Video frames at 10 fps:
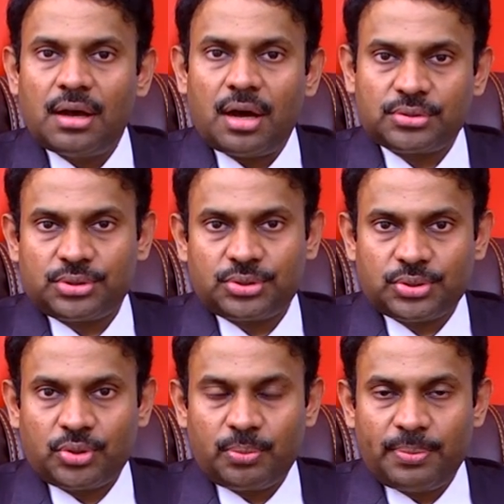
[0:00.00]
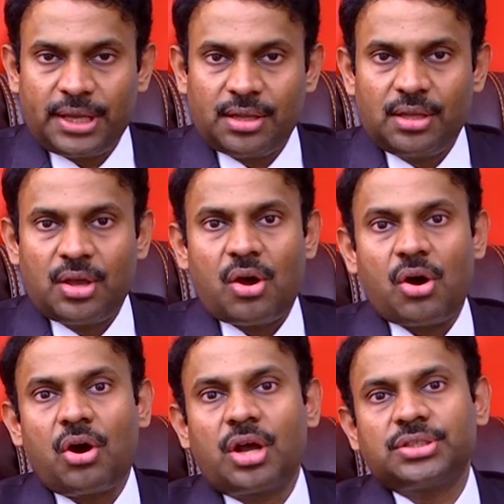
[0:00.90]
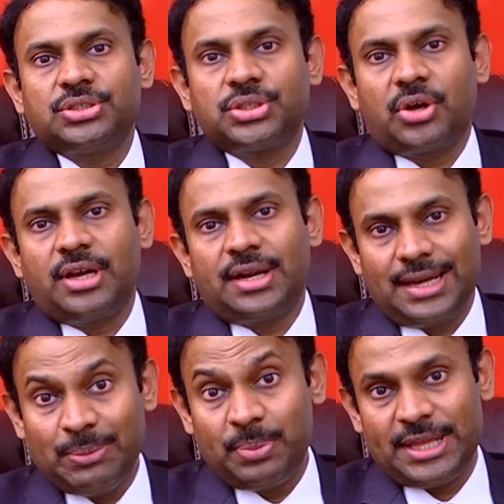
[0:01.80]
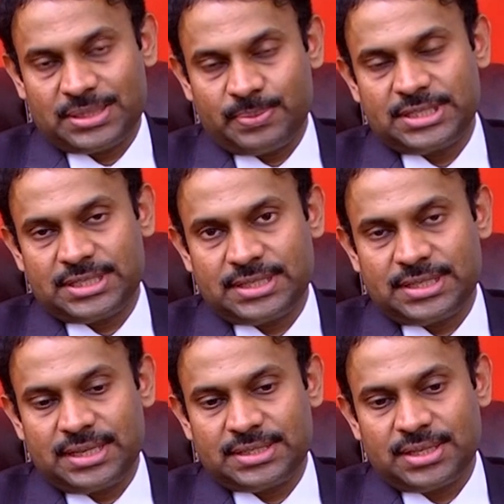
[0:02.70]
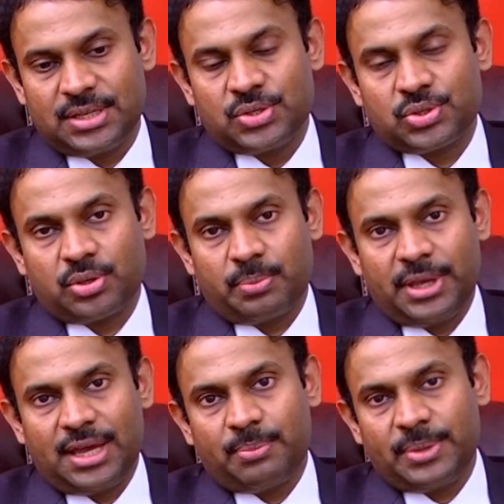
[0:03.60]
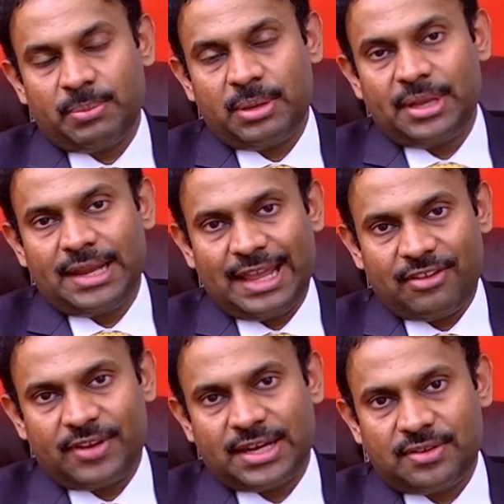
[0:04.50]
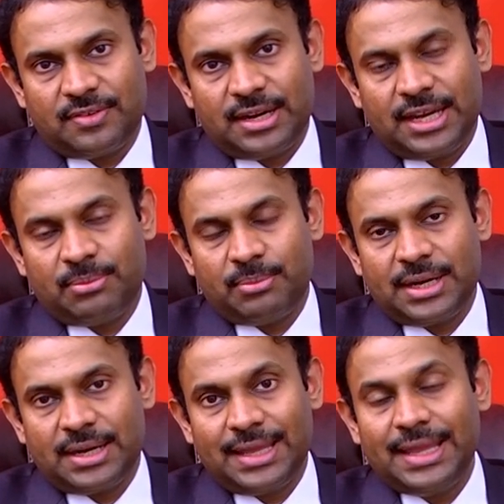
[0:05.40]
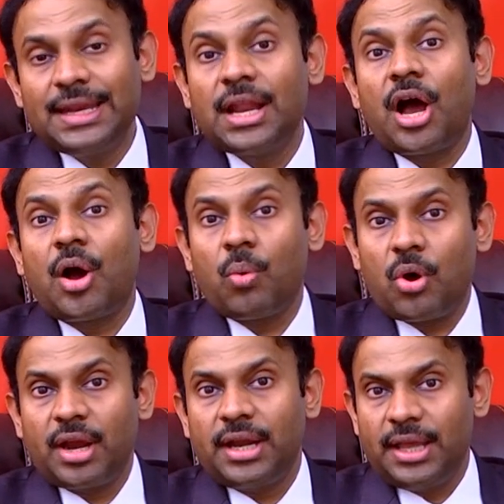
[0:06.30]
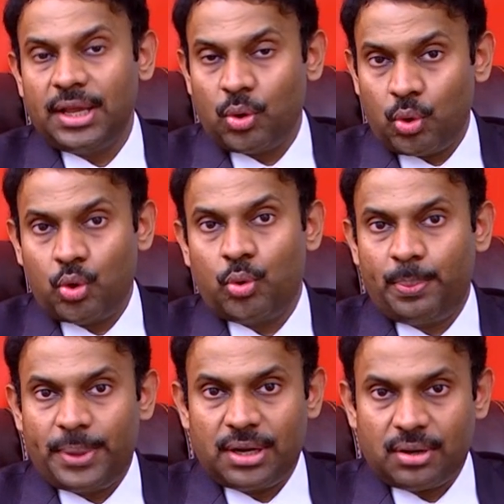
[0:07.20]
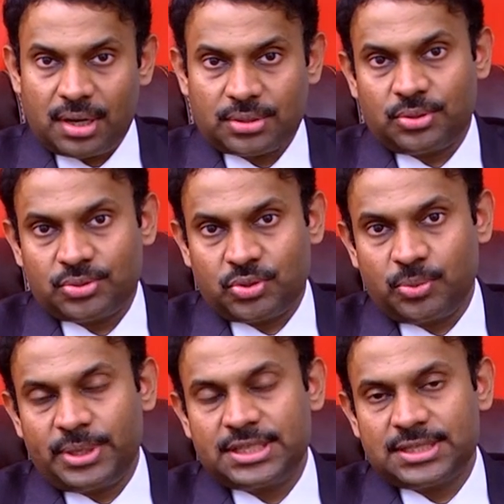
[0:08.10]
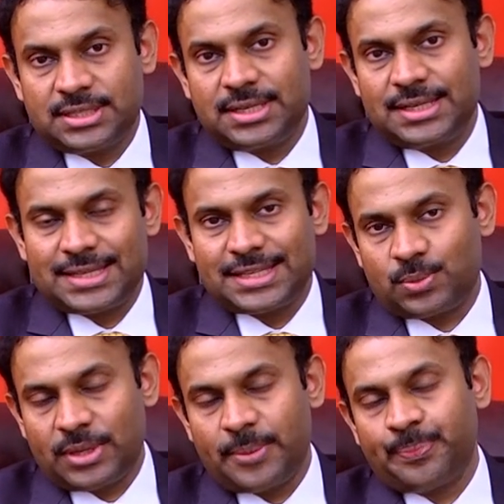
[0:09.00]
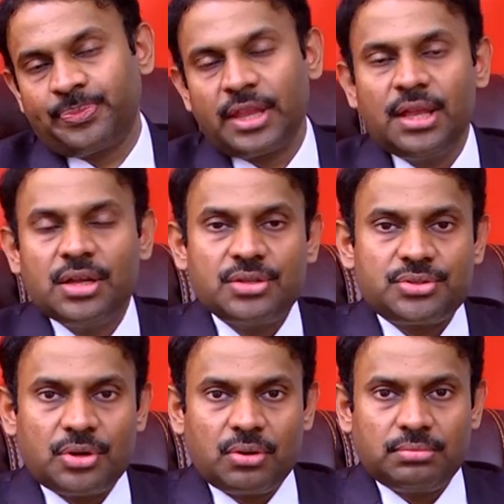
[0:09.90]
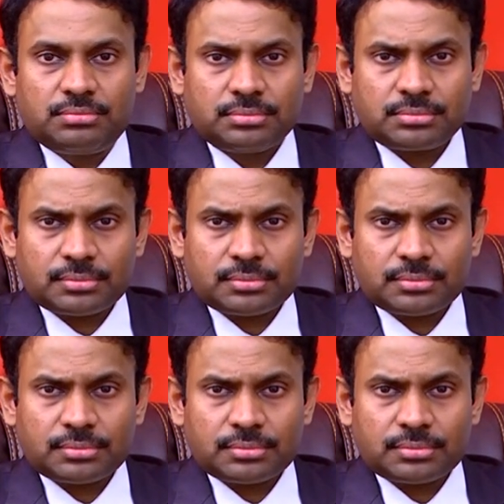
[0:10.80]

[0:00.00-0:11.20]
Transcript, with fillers: arthroscopic or joint replacement surgeries. So, the PRP may be an effective treatment in avoiding open or arthroscopic surgeries as well. So,